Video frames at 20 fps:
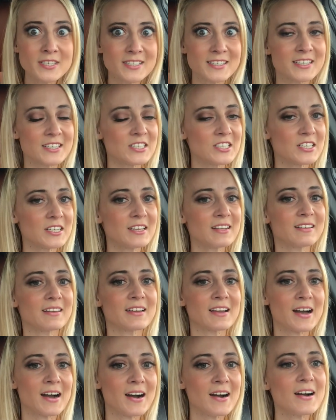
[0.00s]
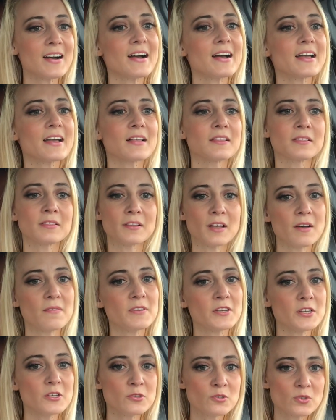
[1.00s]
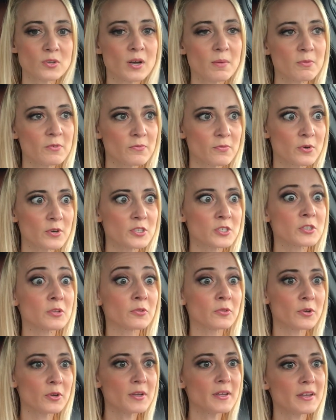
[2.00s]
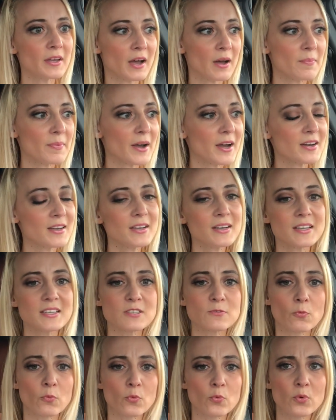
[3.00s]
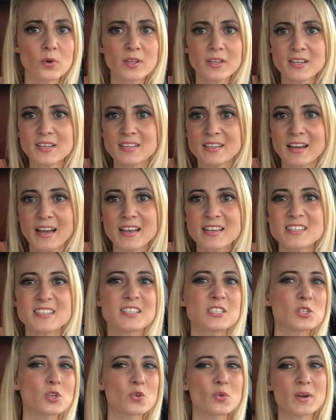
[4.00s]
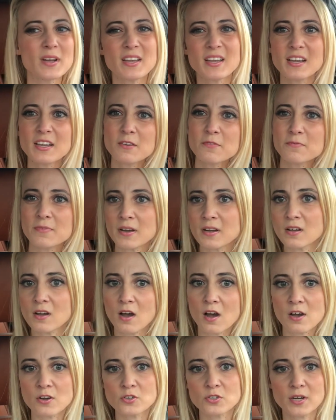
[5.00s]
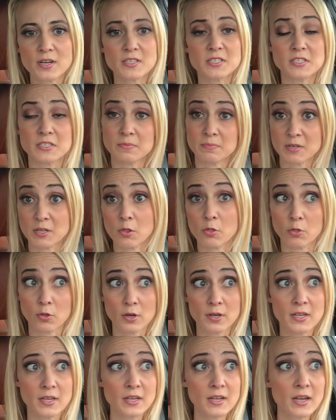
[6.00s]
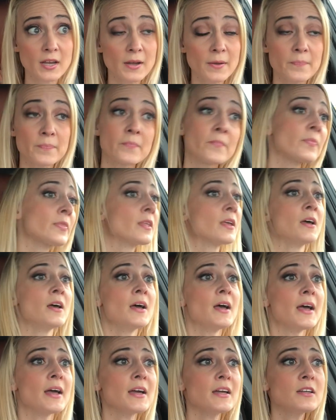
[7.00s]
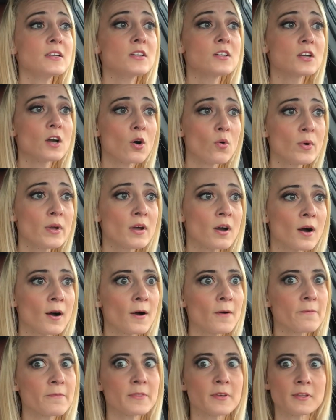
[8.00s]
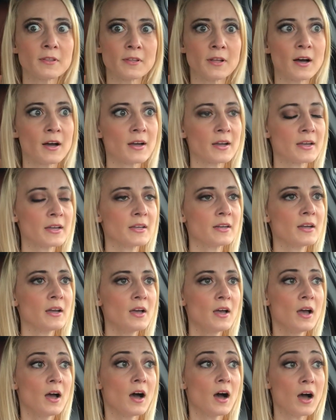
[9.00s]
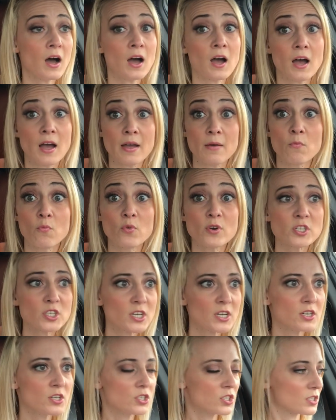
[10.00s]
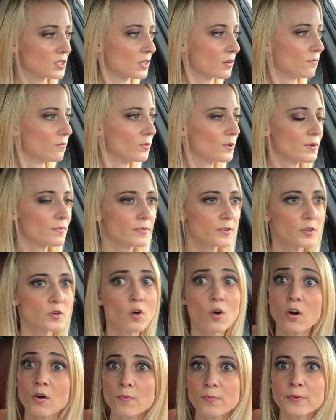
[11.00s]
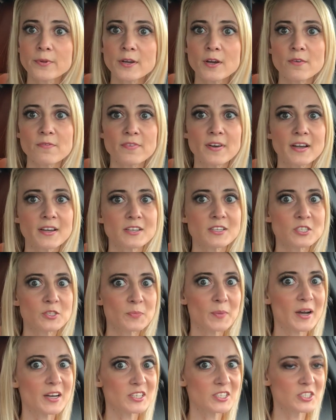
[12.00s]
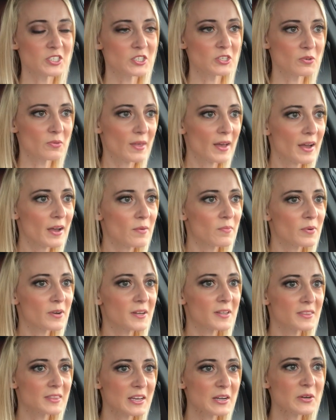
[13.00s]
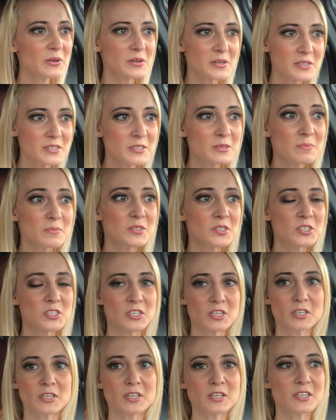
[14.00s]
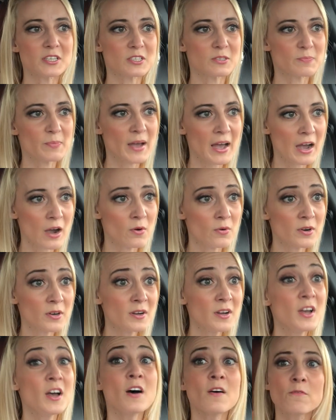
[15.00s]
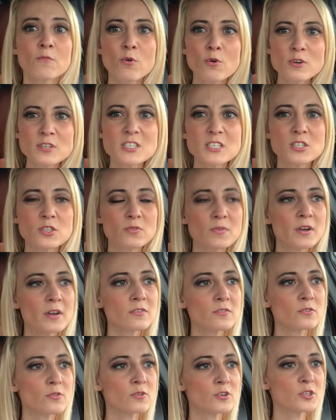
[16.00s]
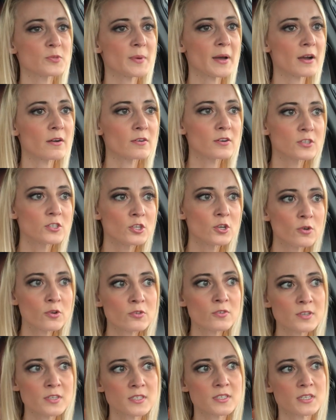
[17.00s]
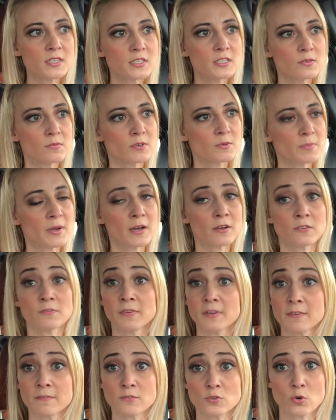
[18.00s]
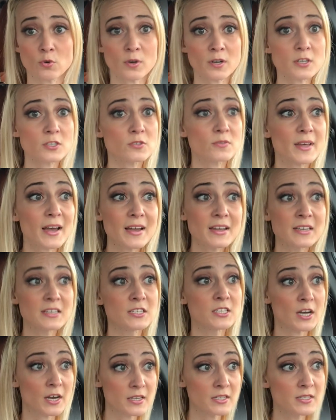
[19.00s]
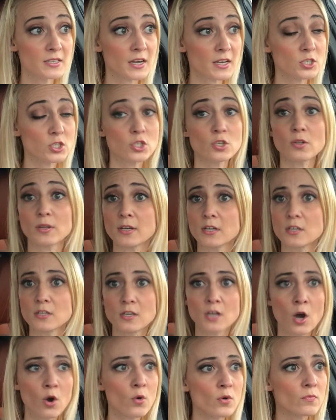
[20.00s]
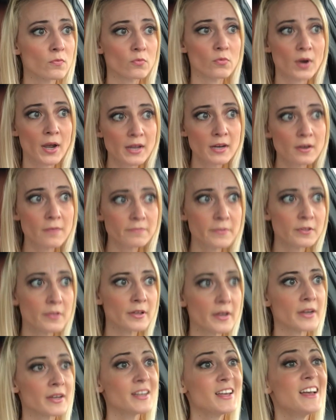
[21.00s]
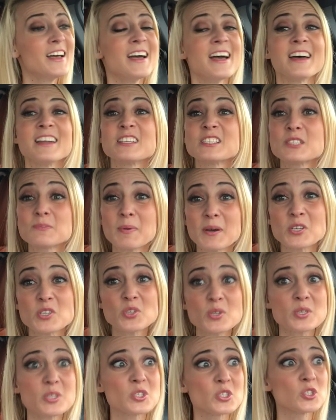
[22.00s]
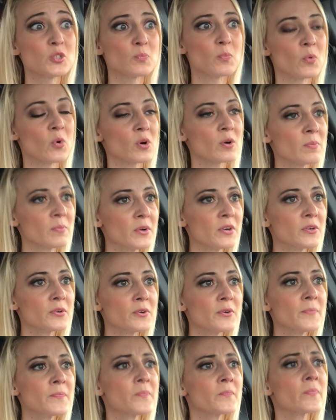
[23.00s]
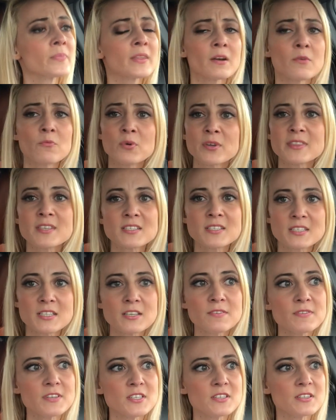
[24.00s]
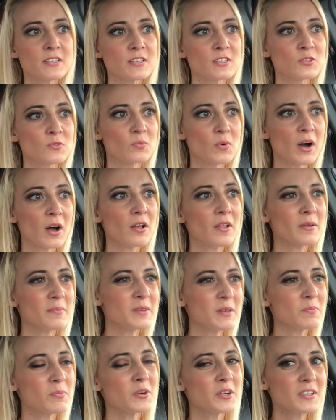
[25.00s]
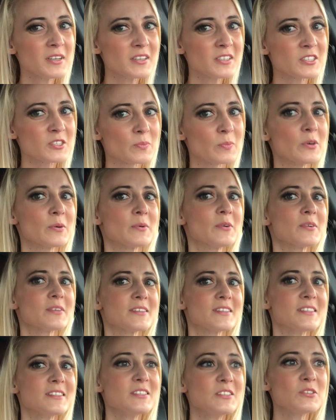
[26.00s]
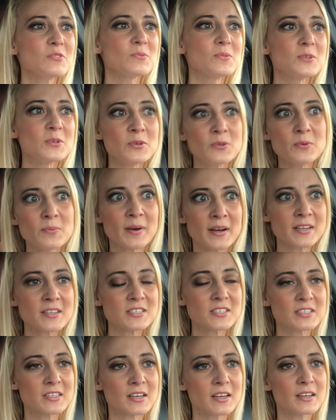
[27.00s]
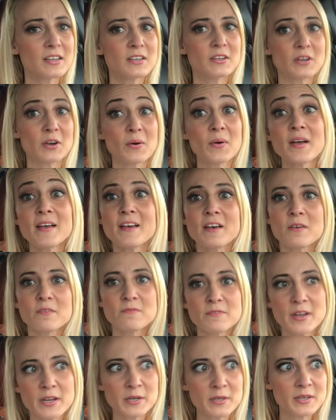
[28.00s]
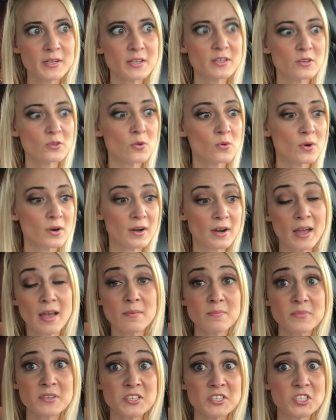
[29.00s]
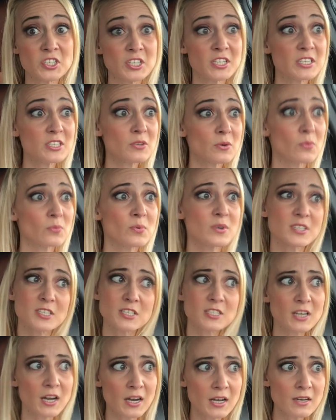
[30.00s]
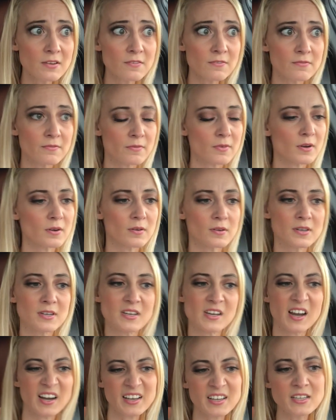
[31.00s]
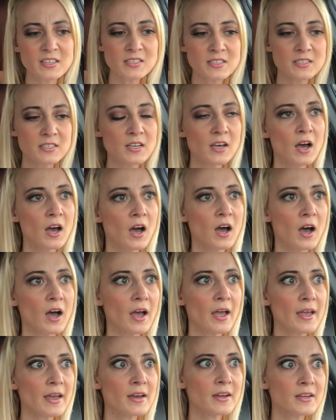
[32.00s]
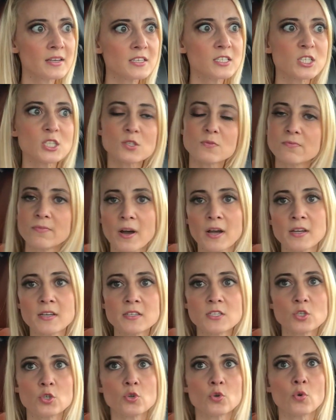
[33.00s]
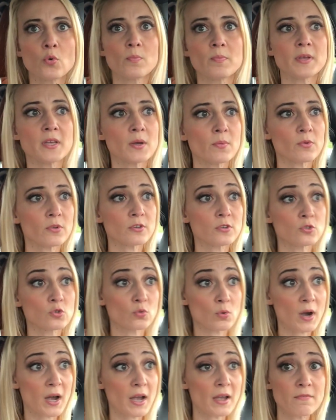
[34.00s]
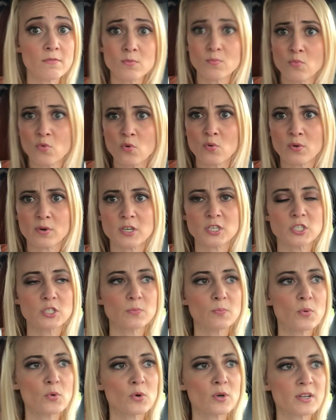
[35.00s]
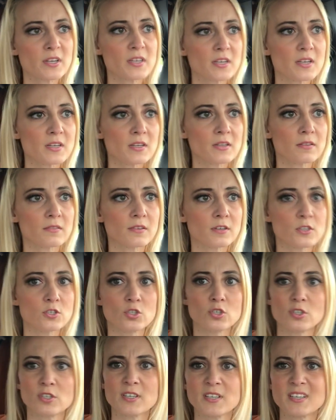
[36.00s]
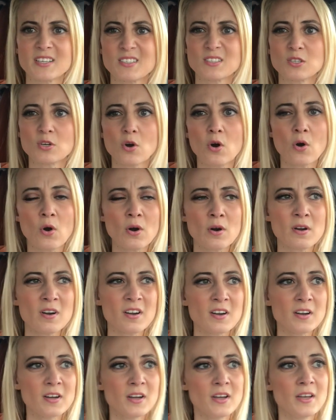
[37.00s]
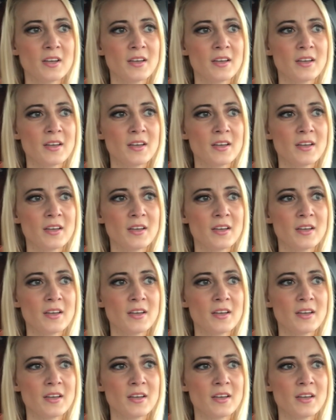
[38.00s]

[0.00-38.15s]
stitching, like, I love it. You saw it before, just looking up at it. It's really nice, and it's a great kind of fun contrast to be looking at. And going off the line, I wish I could just like floor for you. Hopefully I'll find a spot to do that, but there is some serious power. Of course, it's 300 horsepower, 261 pound-feet of torque, so that does get you like going right off the line, and especially in sport mode. With the CVT as well, I mean, putting it in sport mode, it doesn't do too much to, you know, vary your MPGs, which is kind of nice. And it's just fun to be able to drive a more sporty, luxurious car.